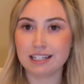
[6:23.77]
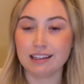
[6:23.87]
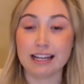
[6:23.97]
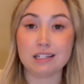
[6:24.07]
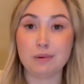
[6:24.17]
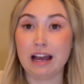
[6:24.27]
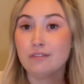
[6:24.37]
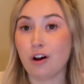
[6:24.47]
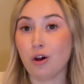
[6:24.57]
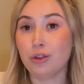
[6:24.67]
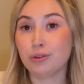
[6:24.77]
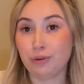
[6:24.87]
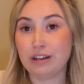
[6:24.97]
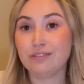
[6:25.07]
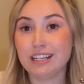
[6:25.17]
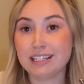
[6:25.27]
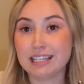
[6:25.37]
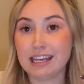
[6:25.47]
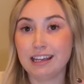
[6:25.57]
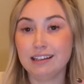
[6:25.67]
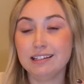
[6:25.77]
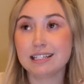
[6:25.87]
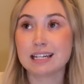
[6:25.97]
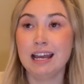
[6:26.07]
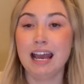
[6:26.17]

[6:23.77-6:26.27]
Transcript: unless we have all three of these things.